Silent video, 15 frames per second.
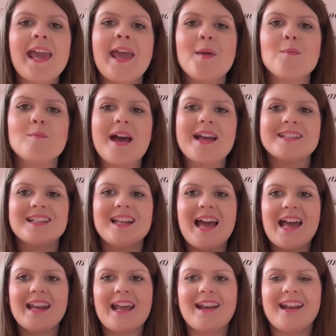hit
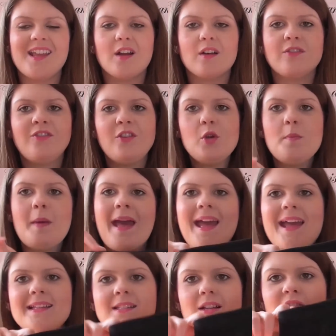Matalan and I got a few
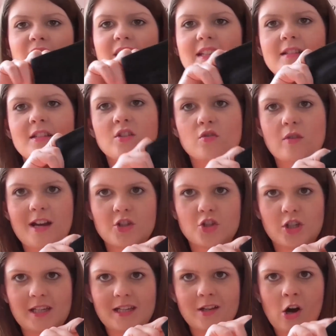pairs of these
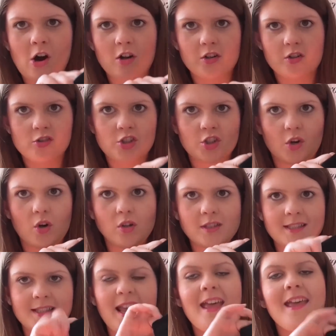stretchy cotton
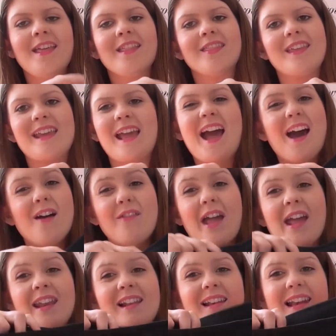shorts. They have
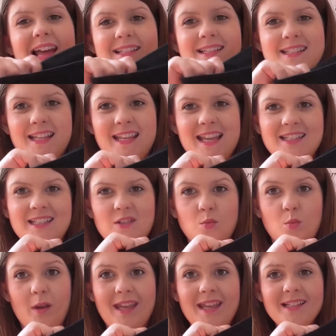an
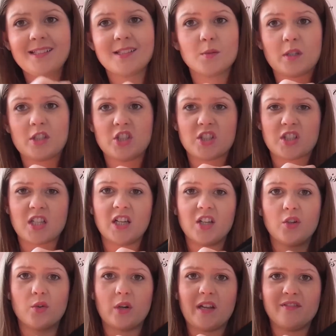elasticated waist, which is
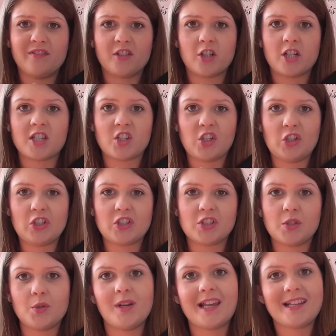great for us girls
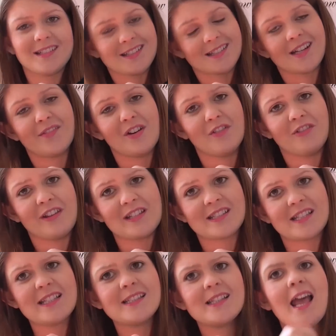who like to stuff our
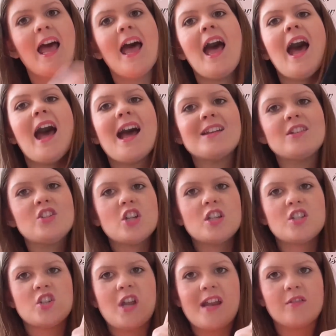faces, and are
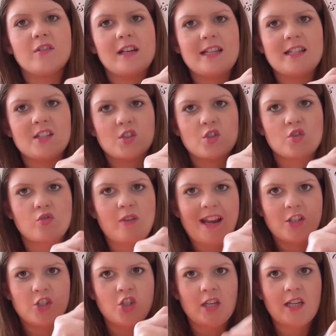just generally
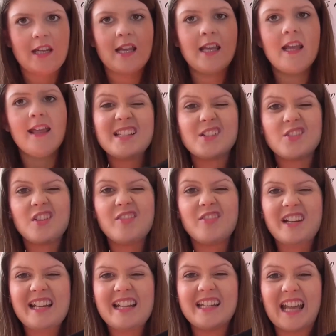stretchy. These are a
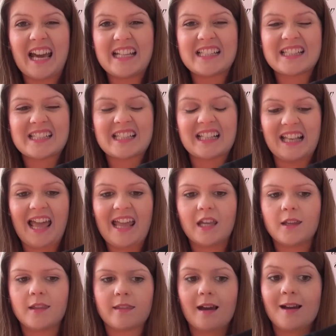really nice
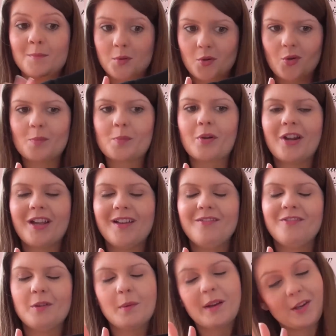length, appropriate
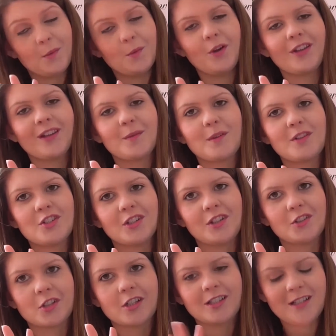for when you're working with
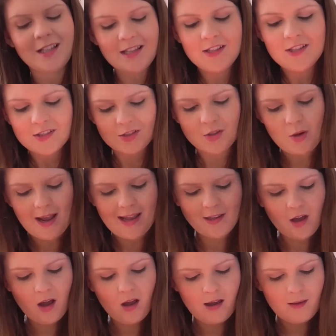children. So I
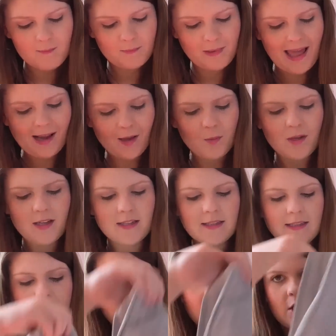got black
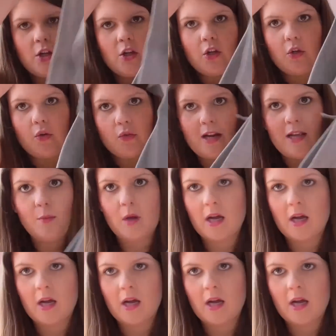ones, grey